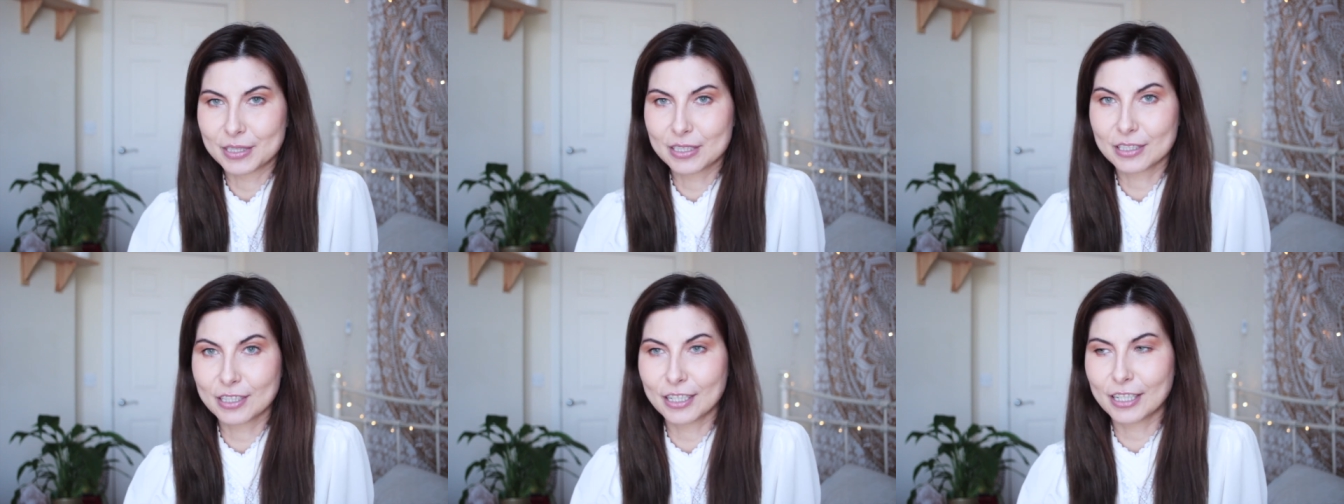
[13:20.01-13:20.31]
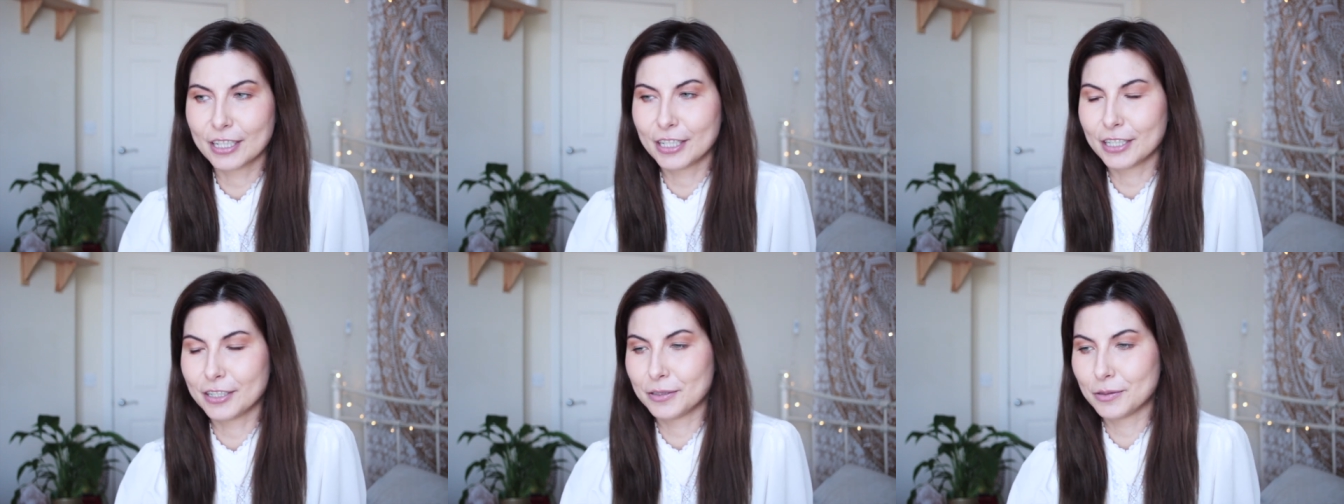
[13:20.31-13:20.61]

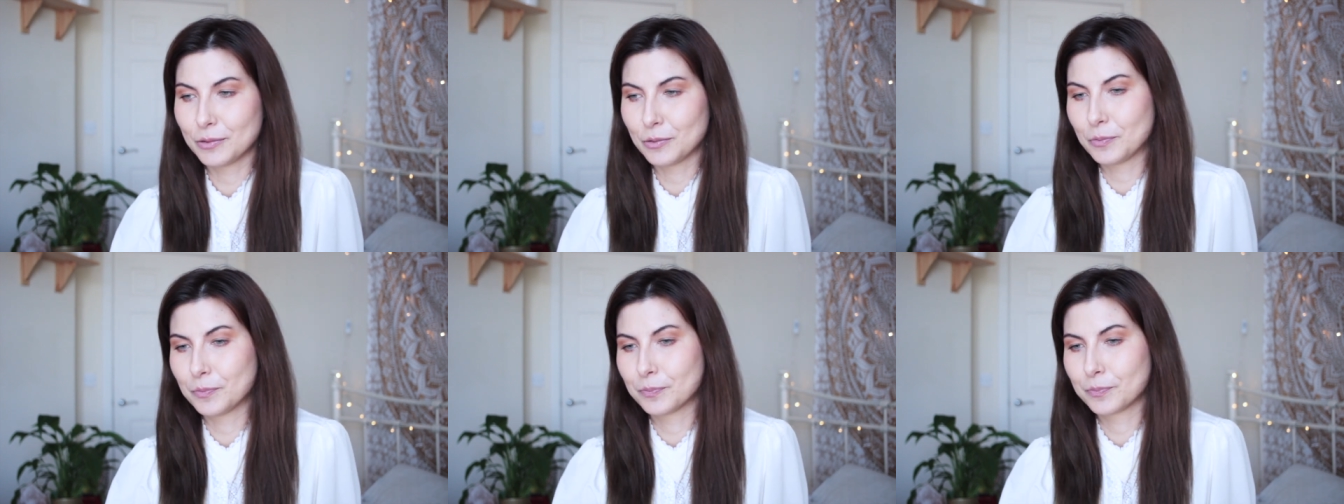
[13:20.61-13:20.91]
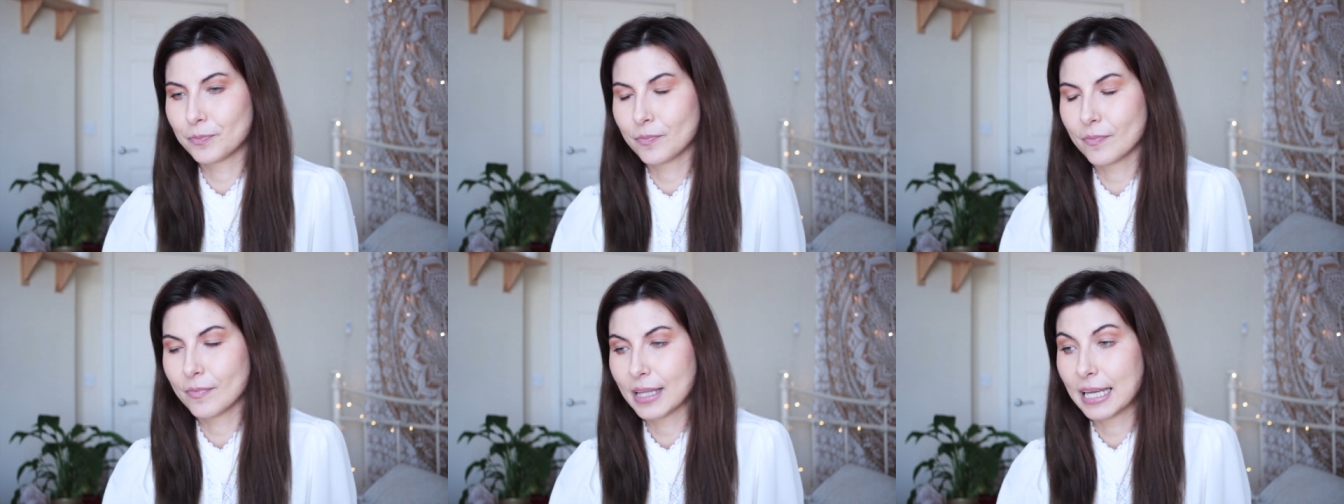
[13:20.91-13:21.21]
So
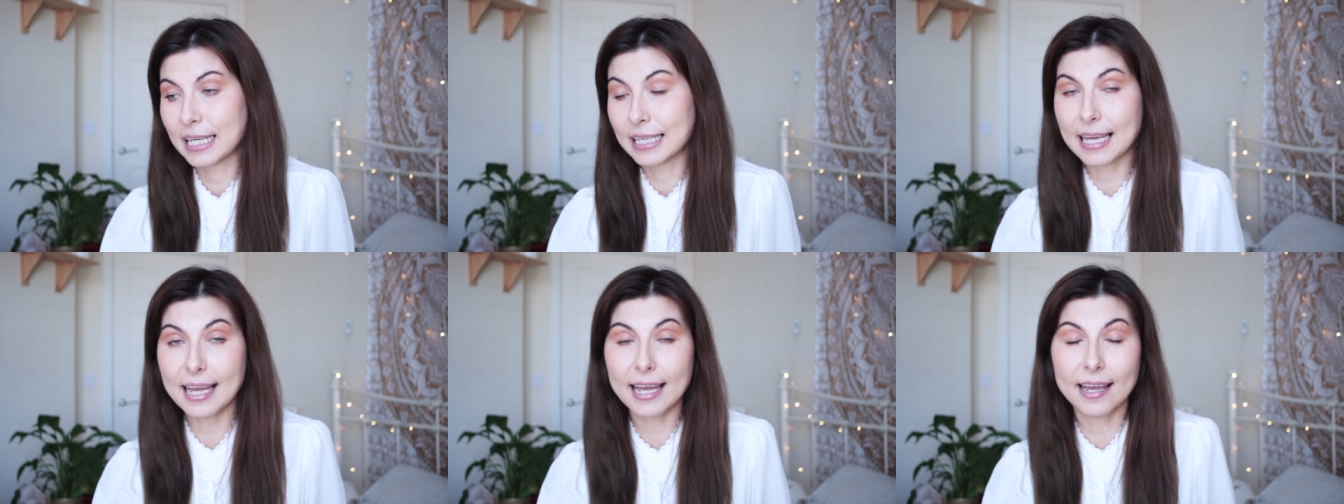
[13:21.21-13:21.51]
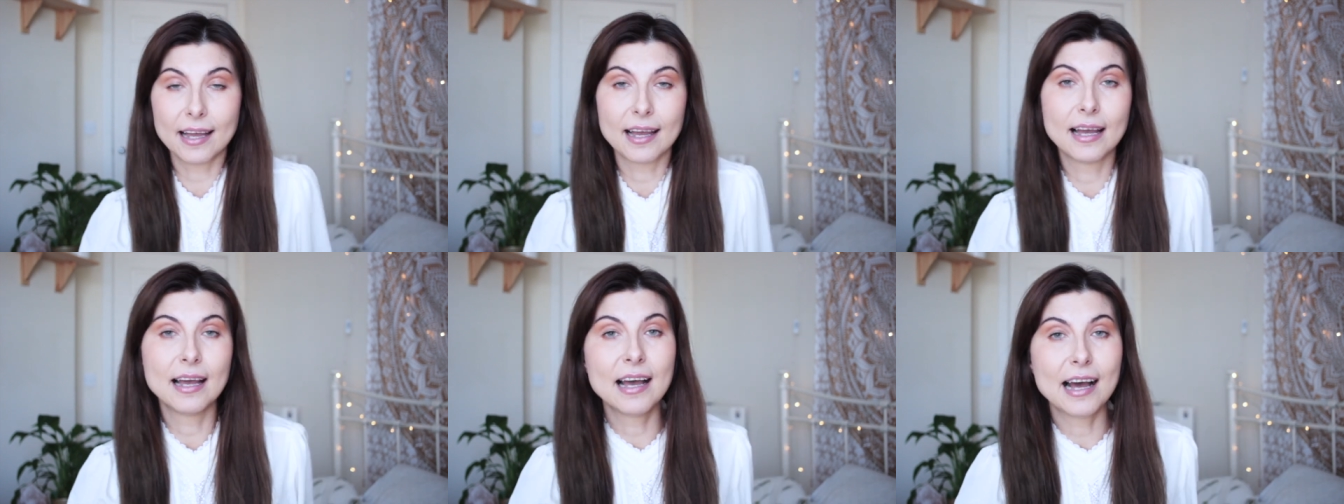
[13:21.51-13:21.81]
yeah,
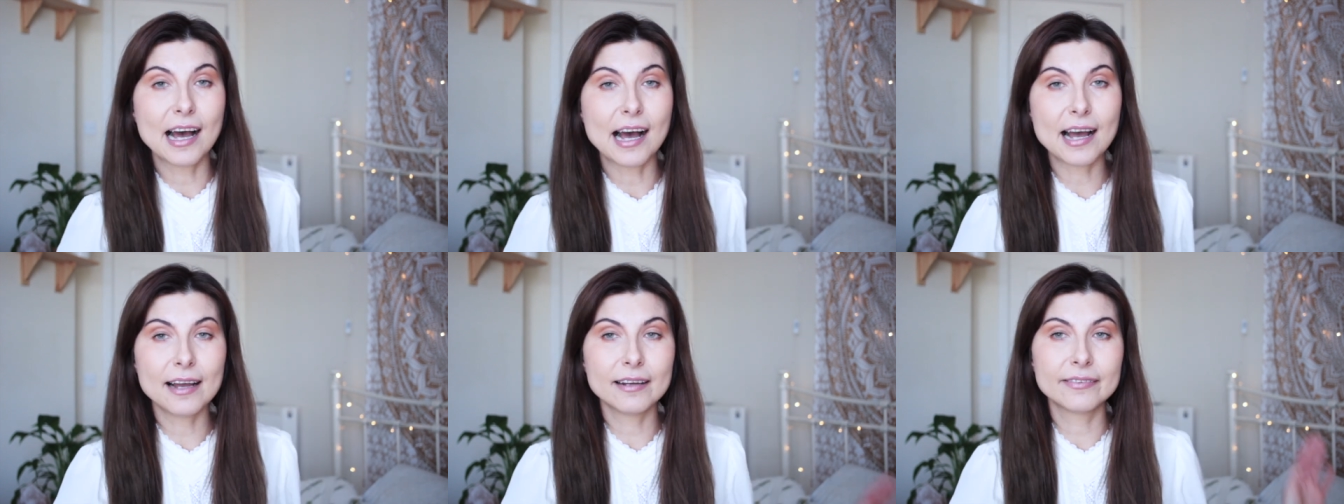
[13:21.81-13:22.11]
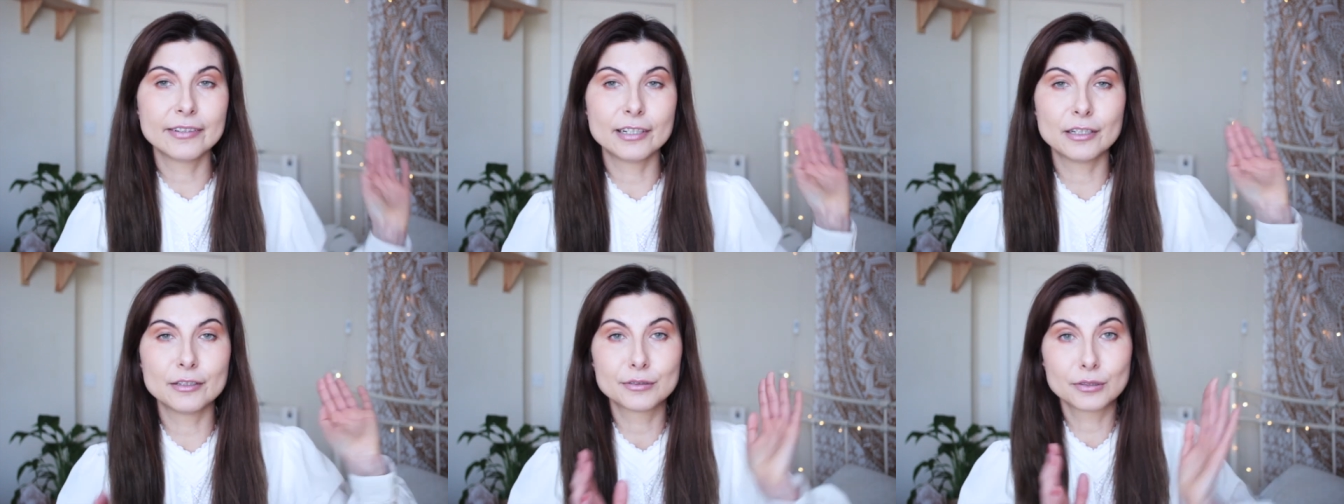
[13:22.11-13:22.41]
I
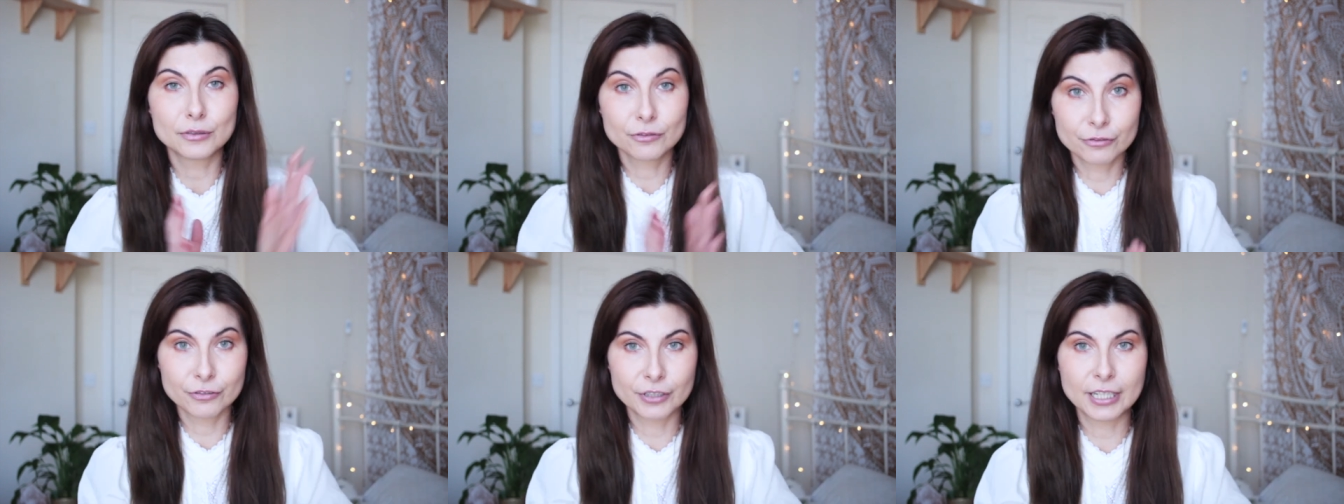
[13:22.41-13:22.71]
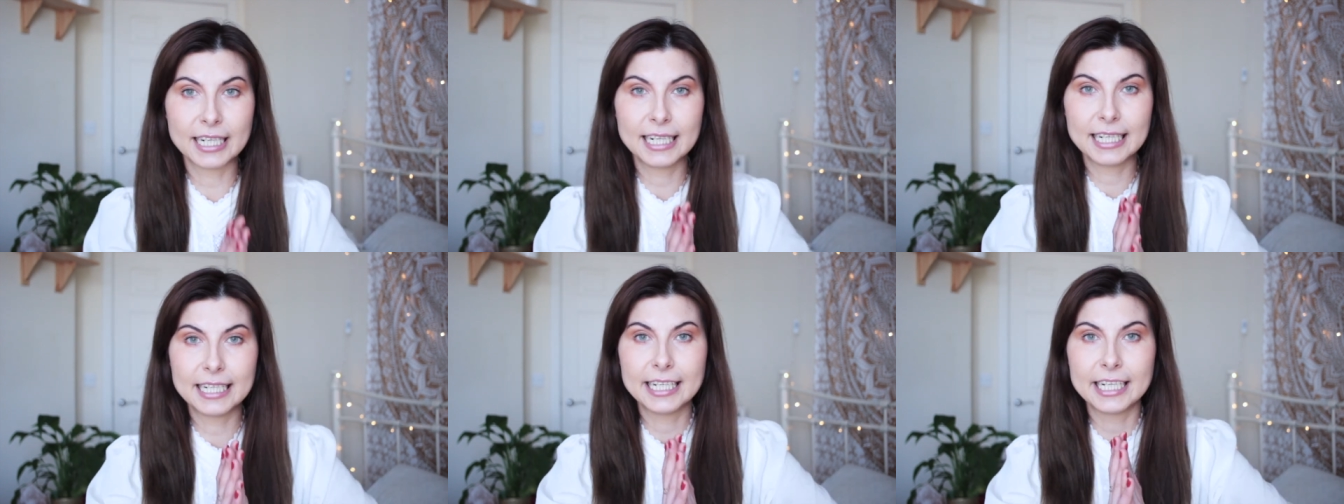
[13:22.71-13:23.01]
felt
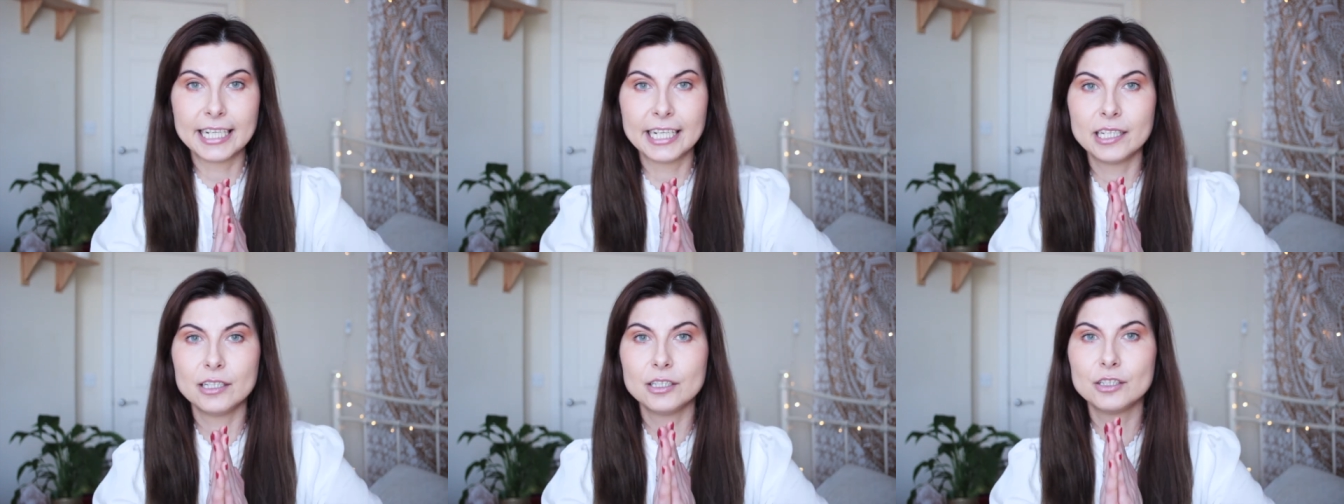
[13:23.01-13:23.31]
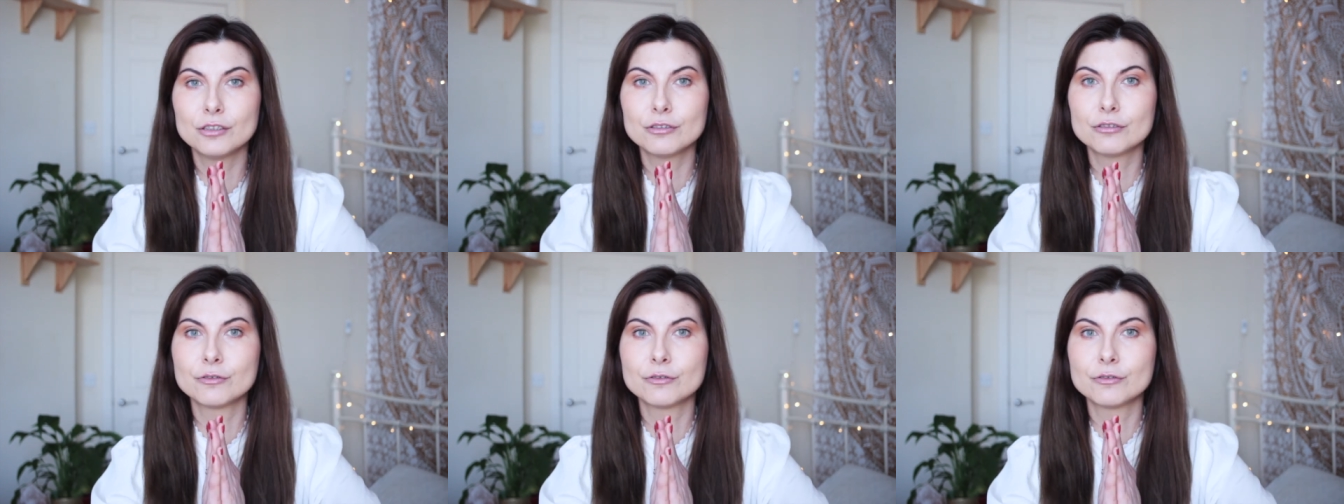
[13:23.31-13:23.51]
really